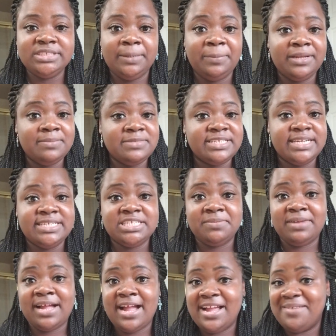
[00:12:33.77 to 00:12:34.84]
But let me tell you
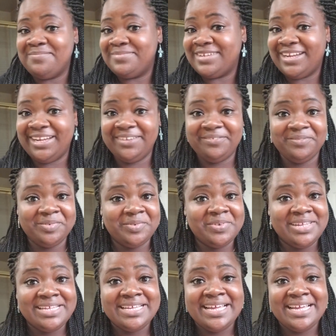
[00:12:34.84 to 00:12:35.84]
something, I am thankful.